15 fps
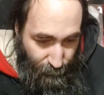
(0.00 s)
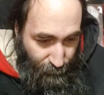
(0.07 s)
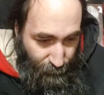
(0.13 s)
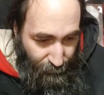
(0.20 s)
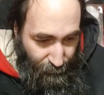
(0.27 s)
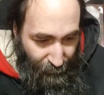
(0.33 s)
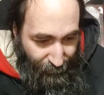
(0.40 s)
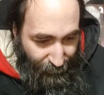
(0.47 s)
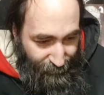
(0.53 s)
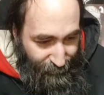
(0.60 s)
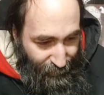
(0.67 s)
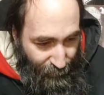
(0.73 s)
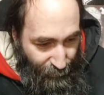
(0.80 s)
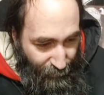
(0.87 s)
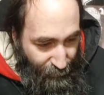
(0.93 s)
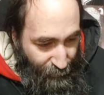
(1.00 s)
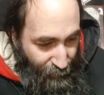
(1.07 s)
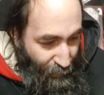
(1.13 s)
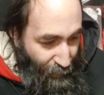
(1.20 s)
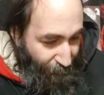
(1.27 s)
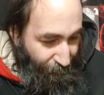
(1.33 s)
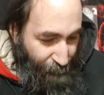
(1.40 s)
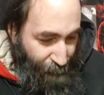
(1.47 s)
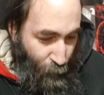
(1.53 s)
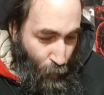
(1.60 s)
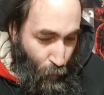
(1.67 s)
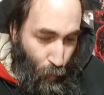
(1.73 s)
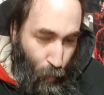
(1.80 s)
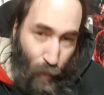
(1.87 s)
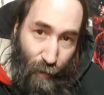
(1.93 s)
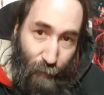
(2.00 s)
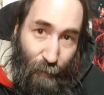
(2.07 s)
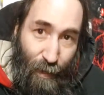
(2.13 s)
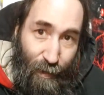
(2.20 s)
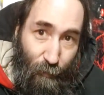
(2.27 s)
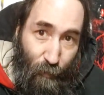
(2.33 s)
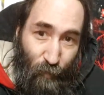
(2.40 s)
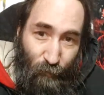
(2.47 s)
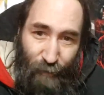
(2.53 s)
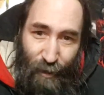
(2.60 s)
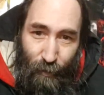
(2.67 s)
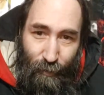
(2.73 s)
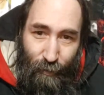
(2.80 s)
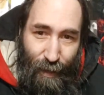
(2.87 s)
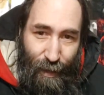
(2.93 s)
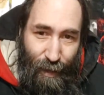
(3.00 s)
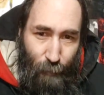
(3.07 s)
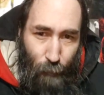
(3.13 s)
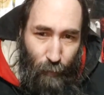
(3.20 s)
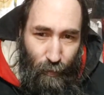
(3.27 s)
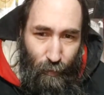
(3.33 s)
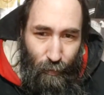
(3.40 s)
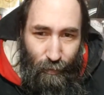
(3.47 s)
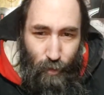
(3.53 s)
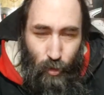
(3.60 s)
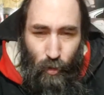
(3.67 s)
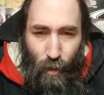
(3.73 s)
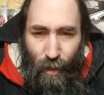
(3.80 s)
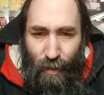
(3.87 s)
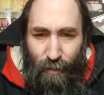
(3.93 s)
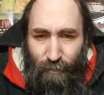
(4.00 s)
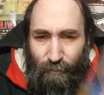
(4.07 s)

Like I said, if you want to make a movie and you can't, but you can draw,